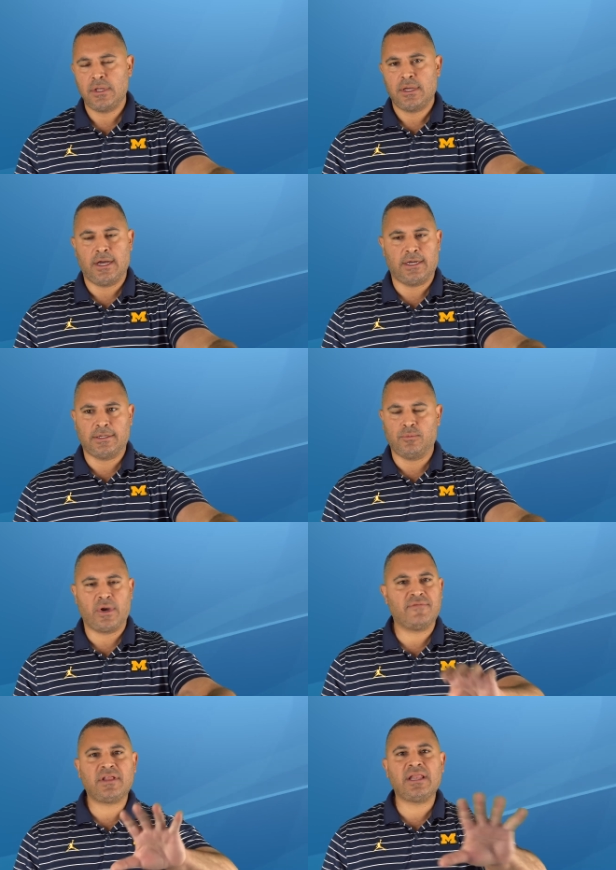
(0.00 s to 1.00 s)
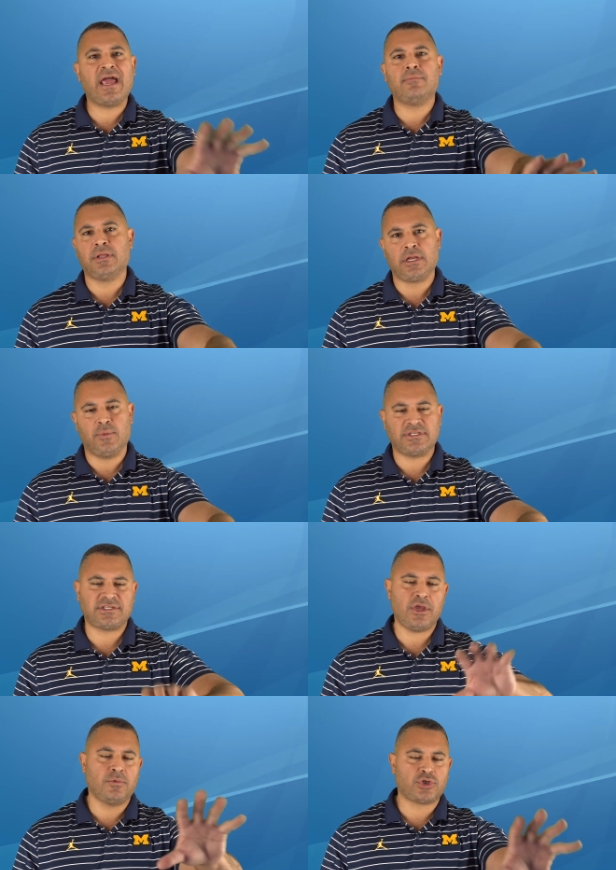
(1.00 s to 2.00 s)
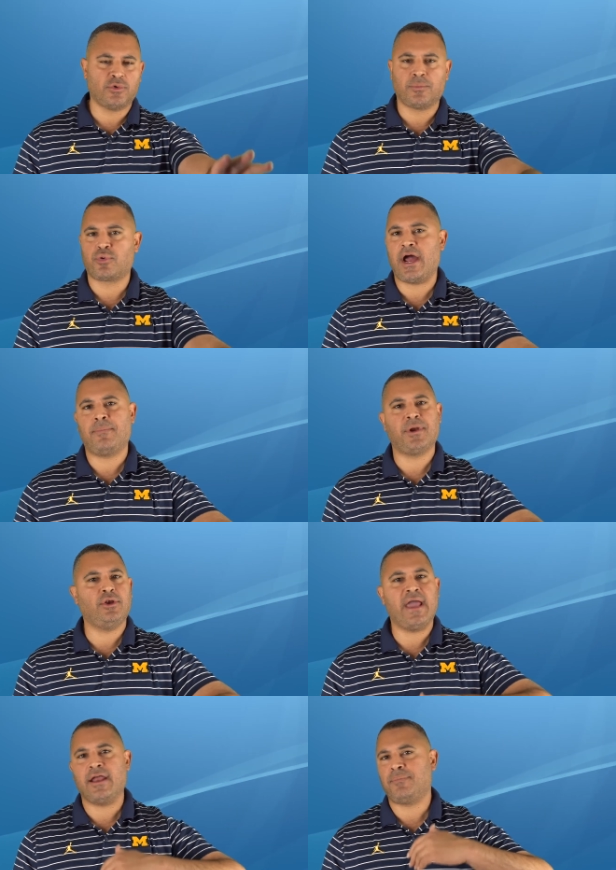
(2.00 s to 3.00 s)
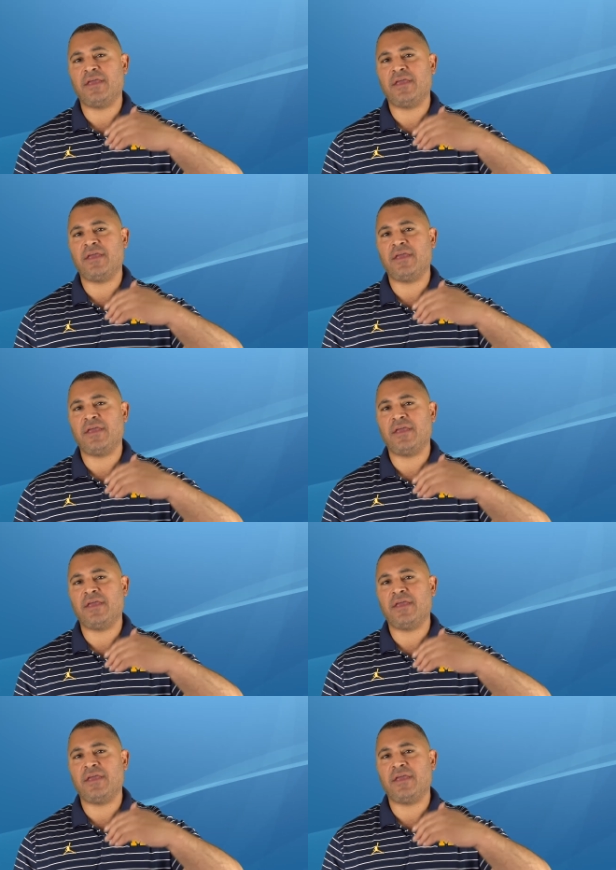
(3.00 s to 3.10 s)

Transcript: whatever the liability was, let's say you sold the property and you had to pay